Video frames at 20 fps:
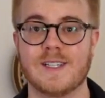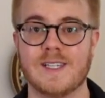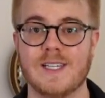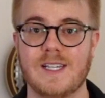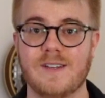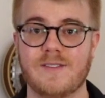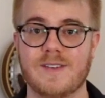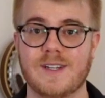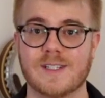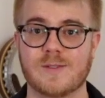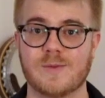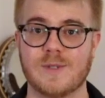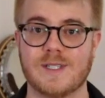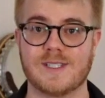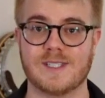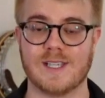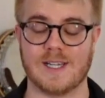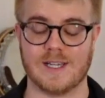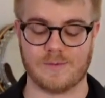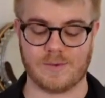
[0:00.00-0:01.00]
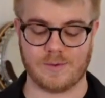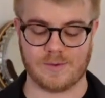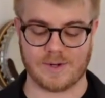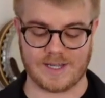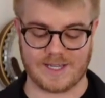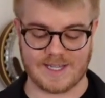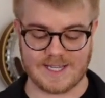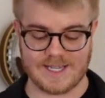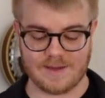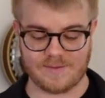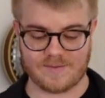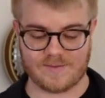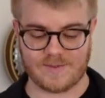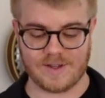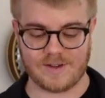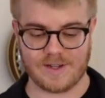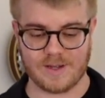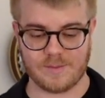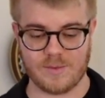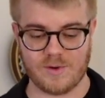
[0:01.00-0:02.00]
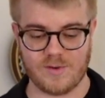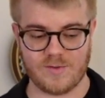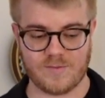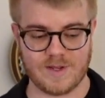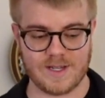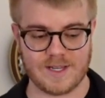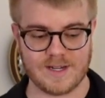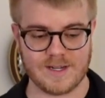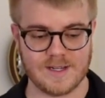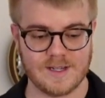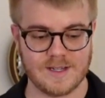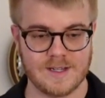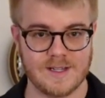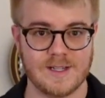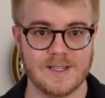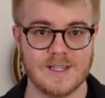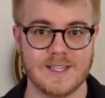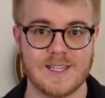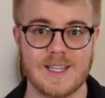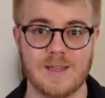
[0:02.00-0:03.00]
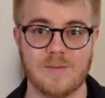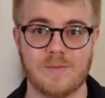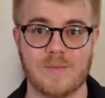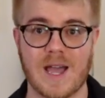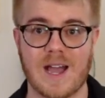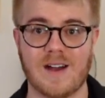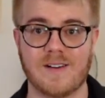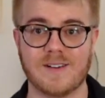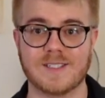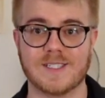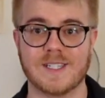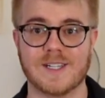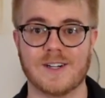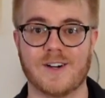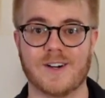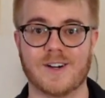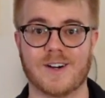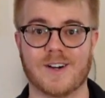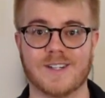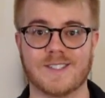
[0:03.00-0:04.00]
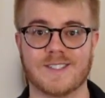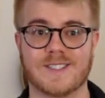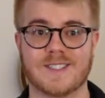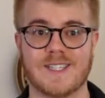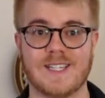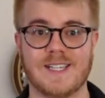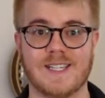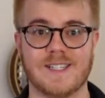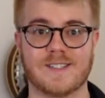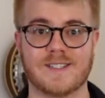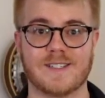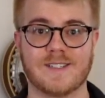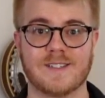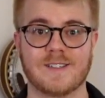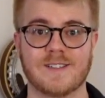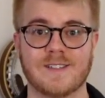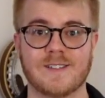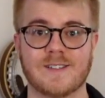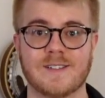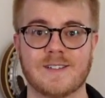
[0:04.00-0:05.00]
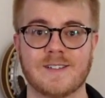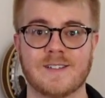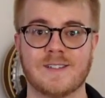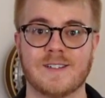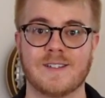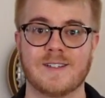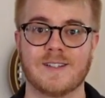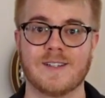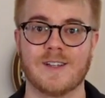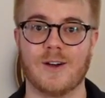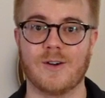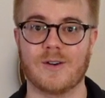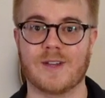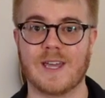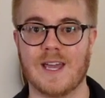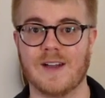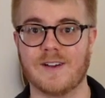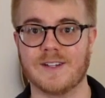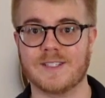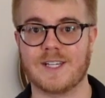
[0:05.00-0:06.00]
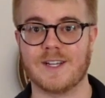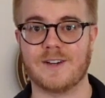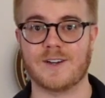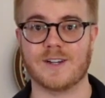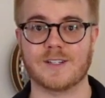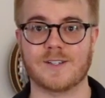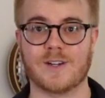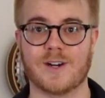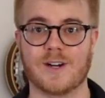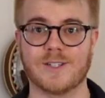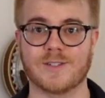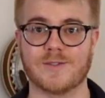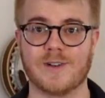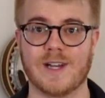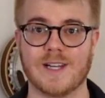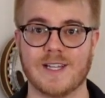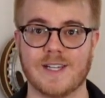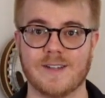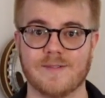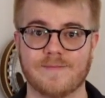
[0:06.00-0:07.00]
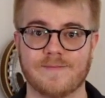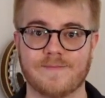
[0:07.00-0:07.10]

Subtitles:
Even as we sit, we want to keep feeling movement, keep balancing on our seat. Okay, let's get our guitars ready.